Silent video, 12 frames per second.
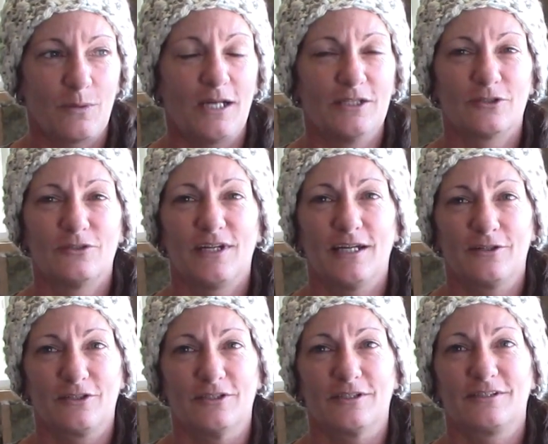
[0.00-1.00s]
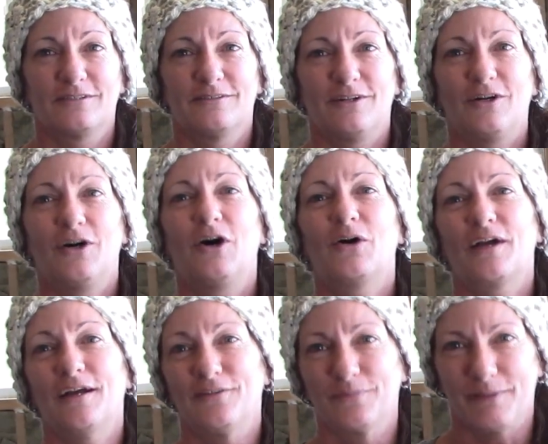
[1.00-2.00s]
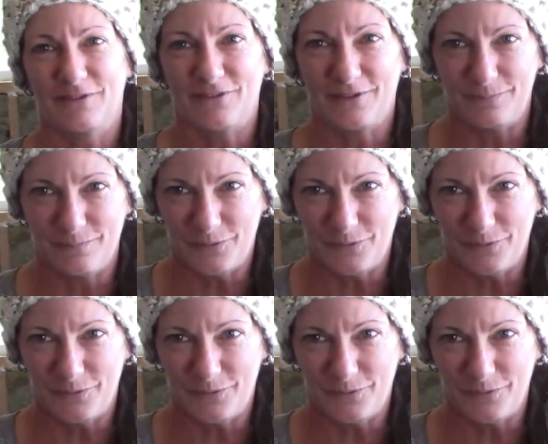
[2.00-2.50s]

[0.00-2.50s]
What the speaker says: I learned how to cook all kinds of Mexican food.